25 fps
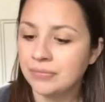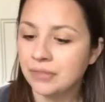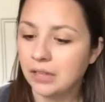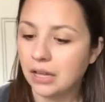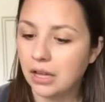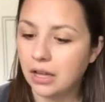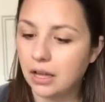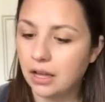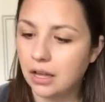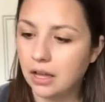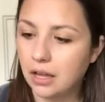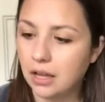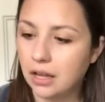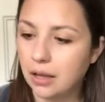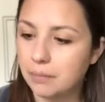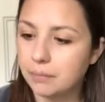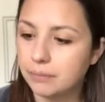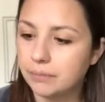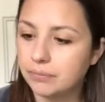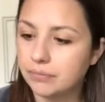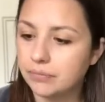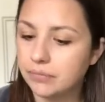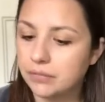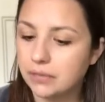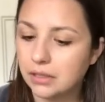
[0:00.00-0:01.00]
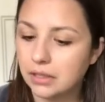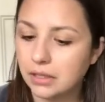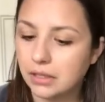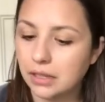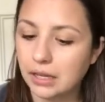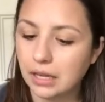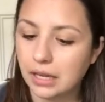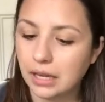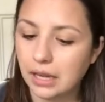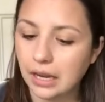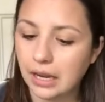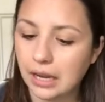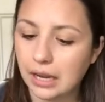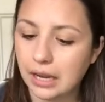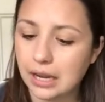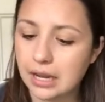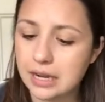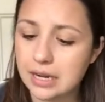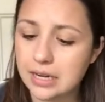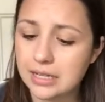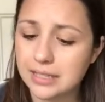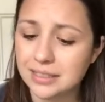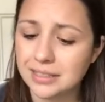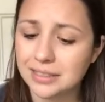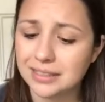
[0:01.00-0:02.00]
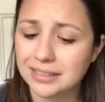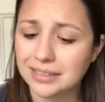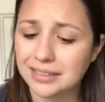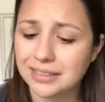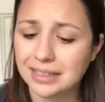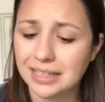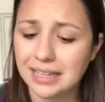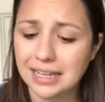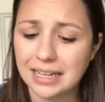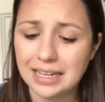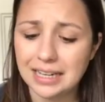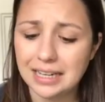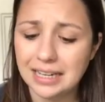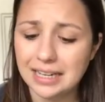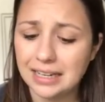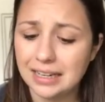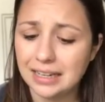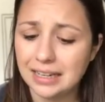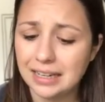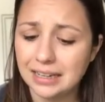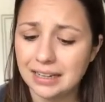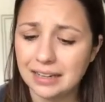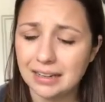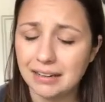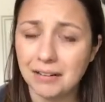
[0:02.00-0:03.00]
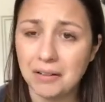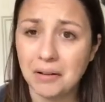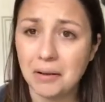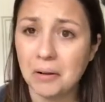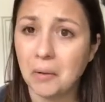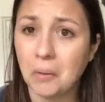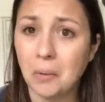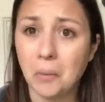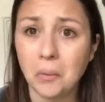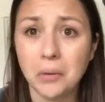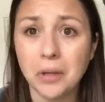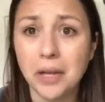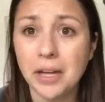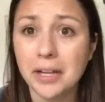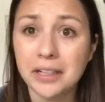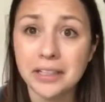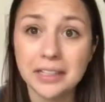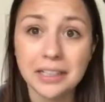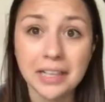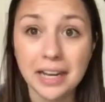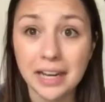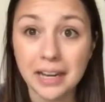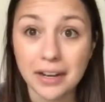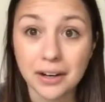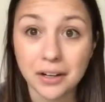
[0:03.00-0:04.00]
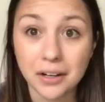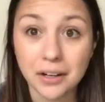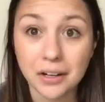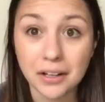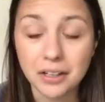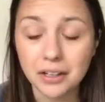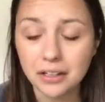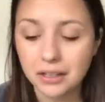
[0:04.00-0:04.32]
And it doesn't need a whole lot of care,